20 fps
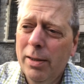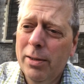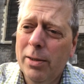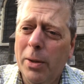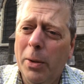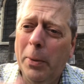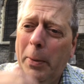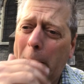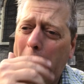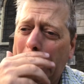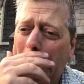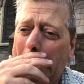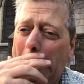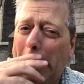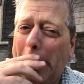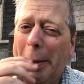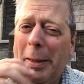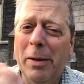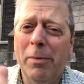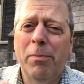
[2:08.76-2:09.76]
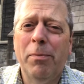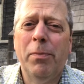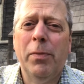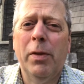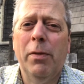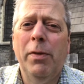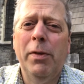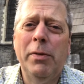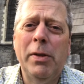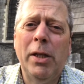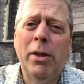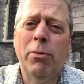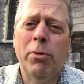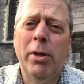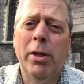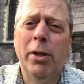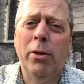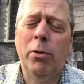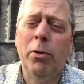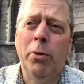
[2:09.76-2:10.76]
So as a
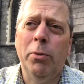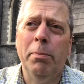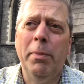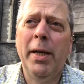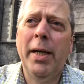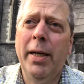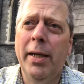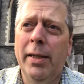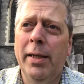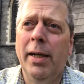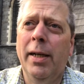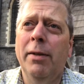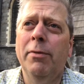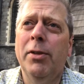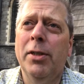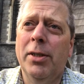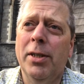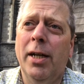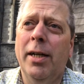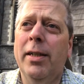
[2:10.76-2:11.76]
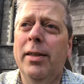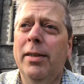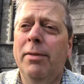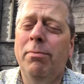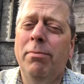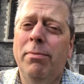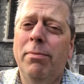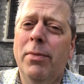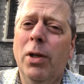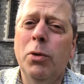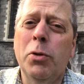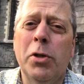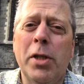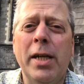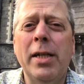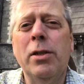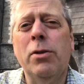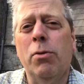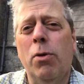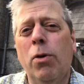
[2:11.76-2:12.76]
53-year-old man, I've decided those
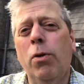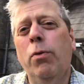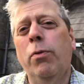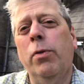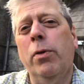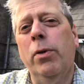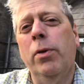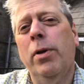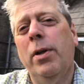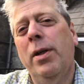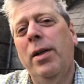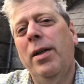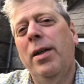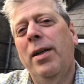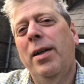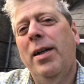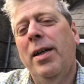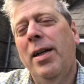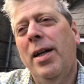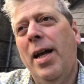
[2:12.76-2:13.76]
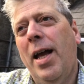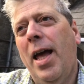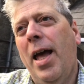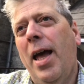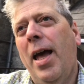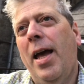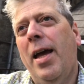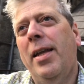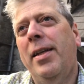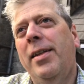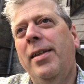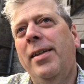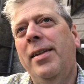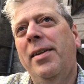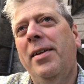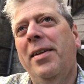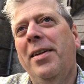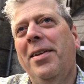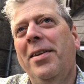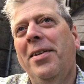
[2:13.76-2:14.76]
days are over, and
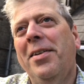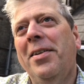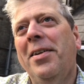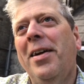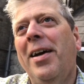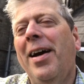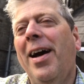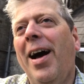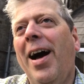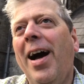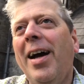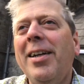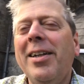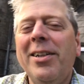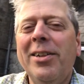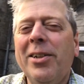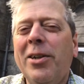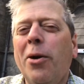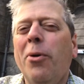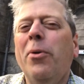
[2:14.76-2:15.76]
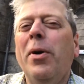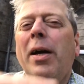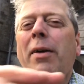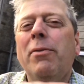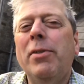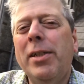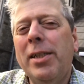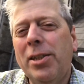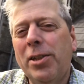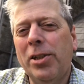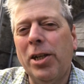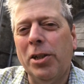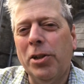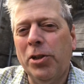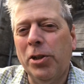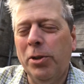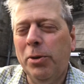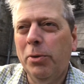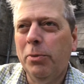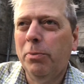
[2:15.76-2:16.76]
I didn't go have a
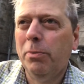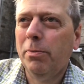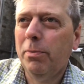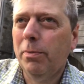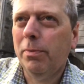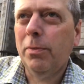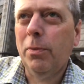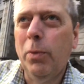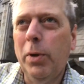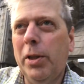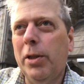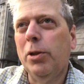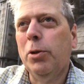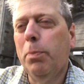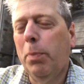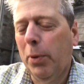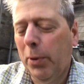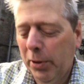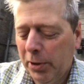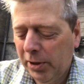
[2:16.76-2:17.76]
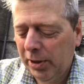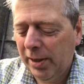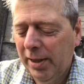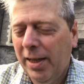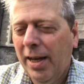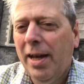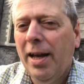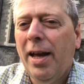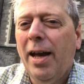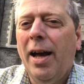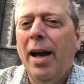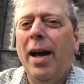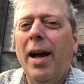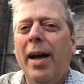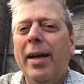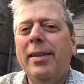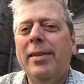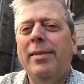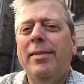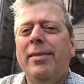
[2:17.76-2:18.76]
discussion with this person.
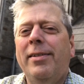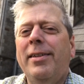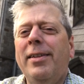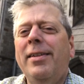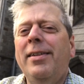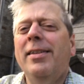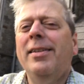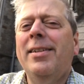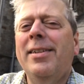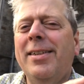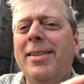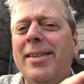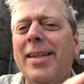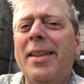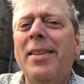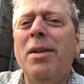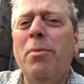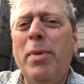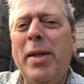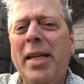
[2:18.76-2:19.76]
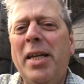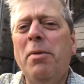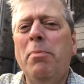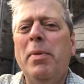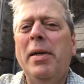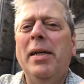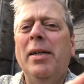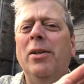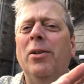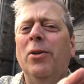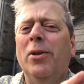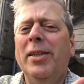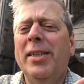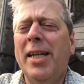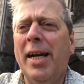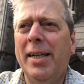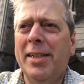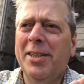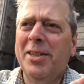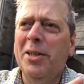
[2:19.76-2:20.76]
I didn't send them an email or
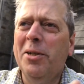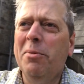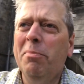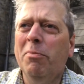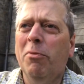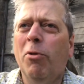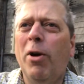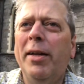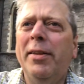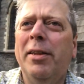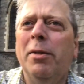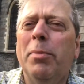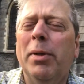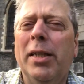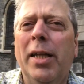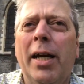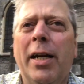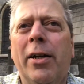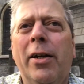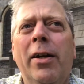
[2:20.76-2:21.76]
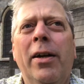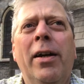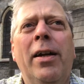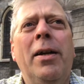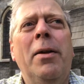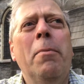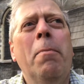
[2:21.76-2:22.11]
text them, write them a letter.